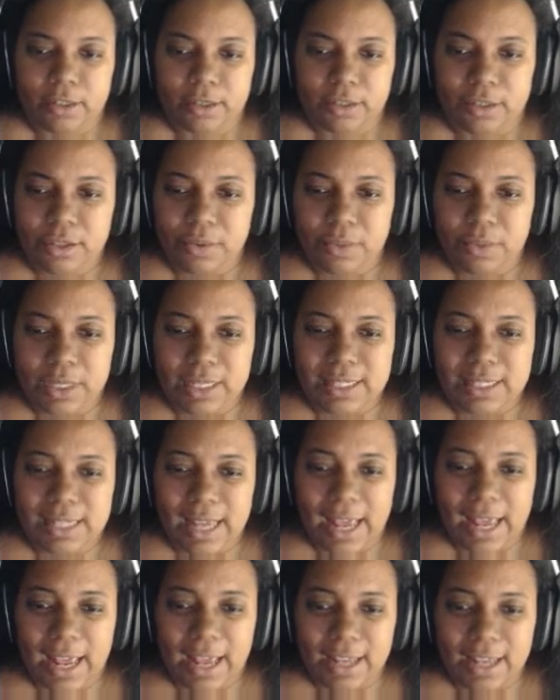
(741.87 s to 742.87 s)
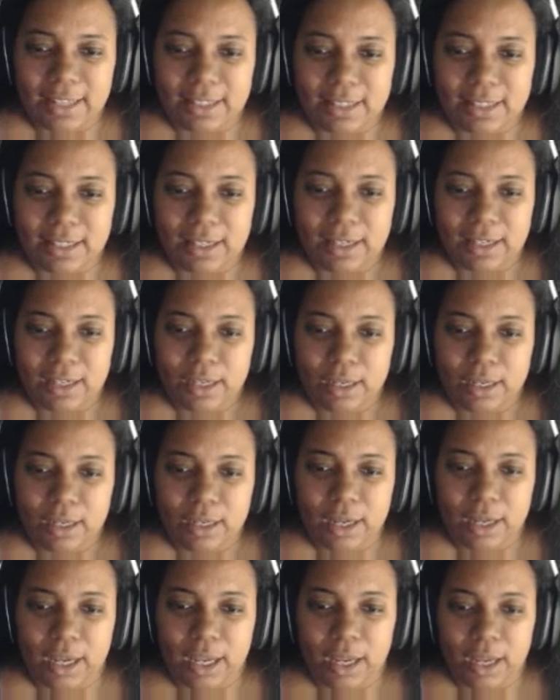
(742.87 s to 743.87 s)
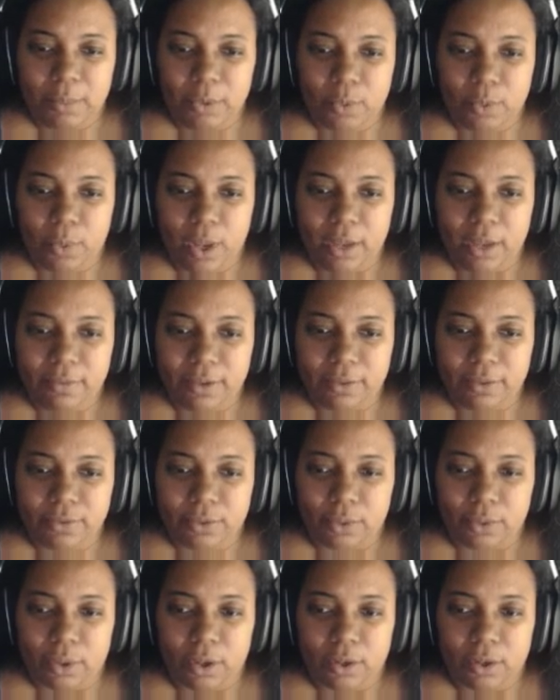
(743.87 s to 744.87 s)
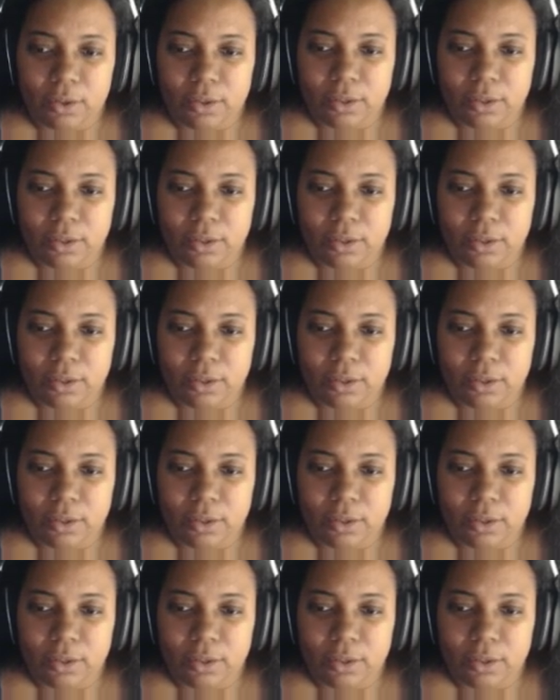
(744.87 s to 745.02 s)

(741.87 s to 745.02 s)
Do you need to ask? I am your wife, after all.